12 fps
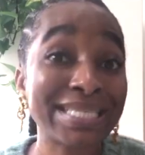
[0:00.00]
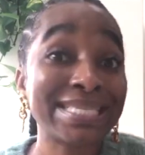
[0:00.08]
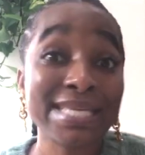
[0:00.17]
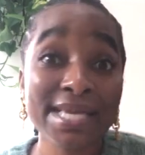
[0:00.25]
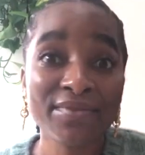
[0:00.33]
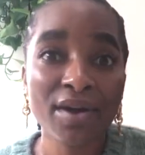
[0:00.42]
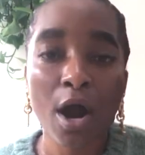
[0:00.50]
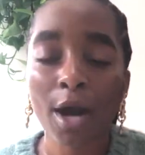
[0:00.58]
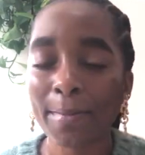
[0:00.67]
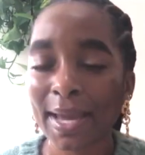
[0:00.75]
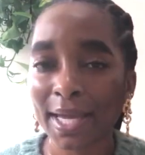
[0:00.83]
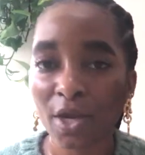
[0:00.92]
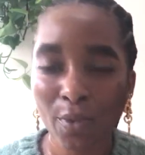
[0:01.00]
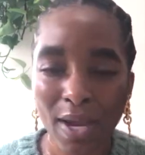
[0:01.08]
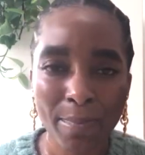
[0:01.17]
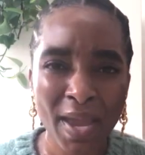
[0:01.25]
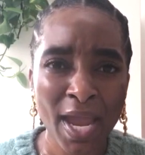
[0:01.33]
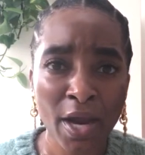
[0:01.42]
Teva are making
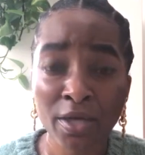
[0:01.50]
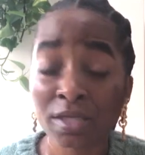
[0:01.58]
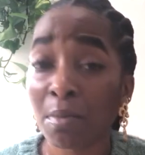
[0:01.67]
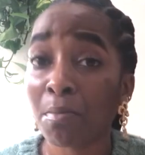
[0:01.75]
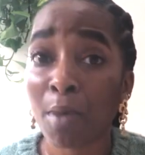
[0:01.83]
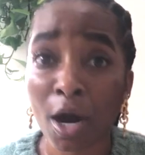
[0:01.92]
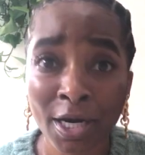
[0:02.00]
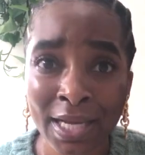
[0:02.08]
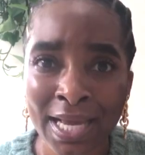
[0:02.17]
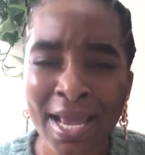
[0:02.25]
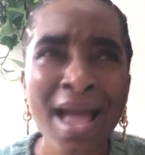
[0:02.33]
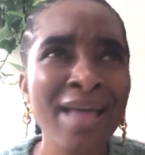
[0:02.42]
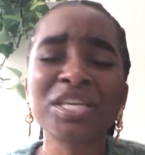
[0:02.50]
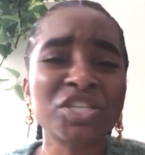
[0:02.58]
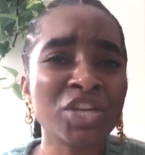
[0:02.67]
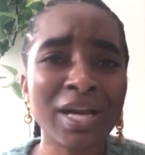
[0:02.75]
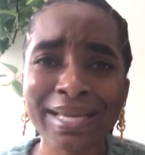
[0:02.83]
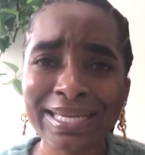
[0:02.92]
great pairs. Marnie, the
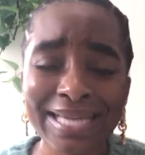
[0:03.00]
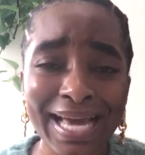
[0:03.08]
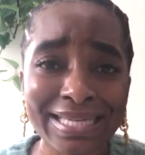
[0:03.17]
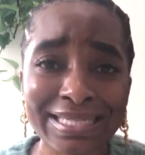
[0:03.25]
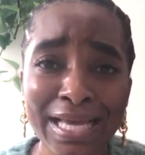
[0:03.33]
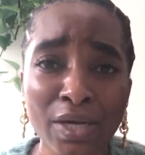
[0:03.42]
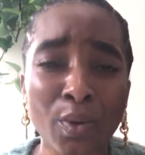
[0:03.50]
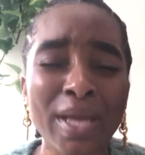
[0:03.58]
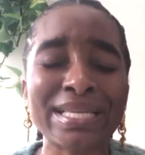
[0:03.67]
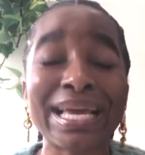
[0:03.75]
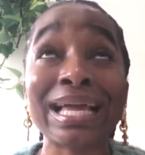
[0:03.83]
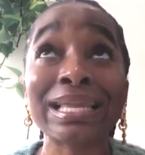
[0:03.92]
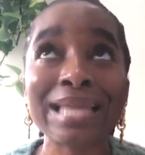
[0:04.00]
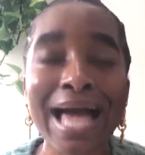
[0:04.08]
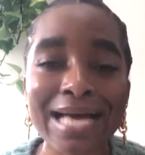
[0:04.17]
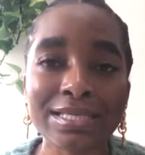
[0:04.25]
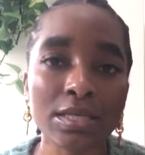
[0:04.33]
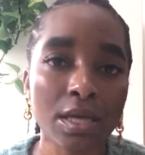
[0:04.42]
chunky dad sandal is a
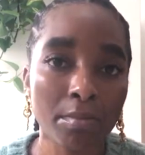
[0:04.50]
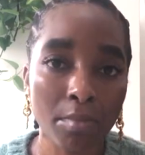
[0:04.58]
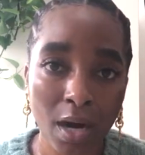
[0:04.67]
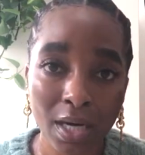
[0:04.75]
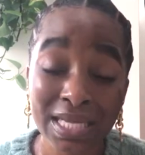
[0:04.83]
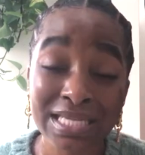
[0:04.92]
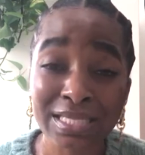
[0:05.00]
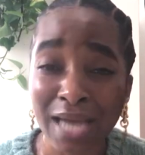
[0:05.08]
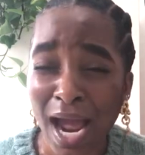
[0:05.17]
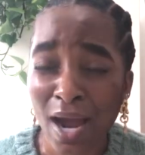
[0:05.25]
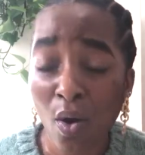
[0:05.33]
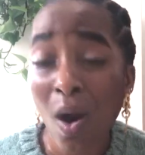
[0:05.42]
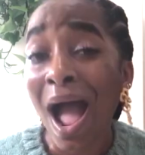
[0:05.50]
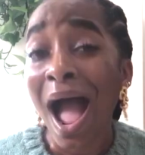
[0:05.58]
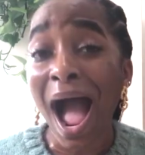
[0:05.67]
classic Marnie style.